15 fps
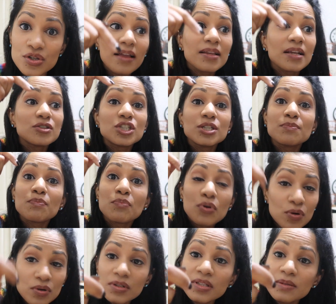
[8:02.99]
And then she
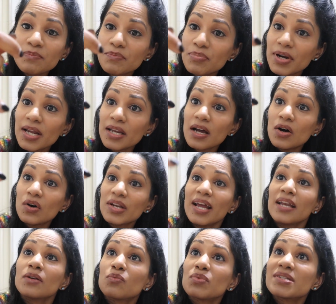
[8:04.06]
pulled the bread out
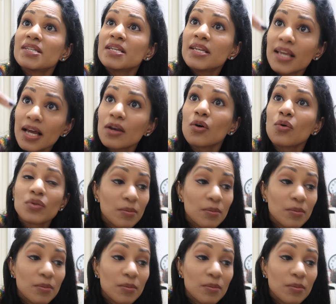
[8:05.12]
and it was yellow.